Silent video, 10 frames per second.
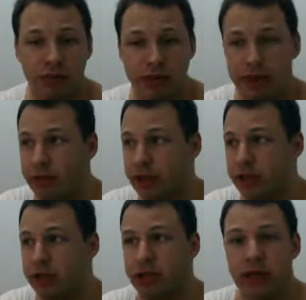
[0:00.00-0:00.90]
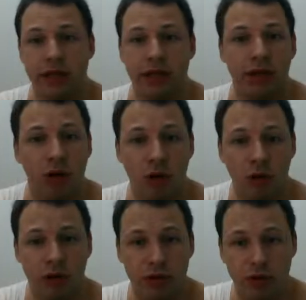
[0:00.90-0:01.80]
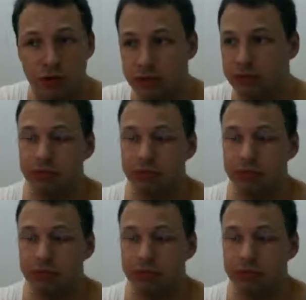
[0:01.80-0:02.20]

pretty much in the whole Europe,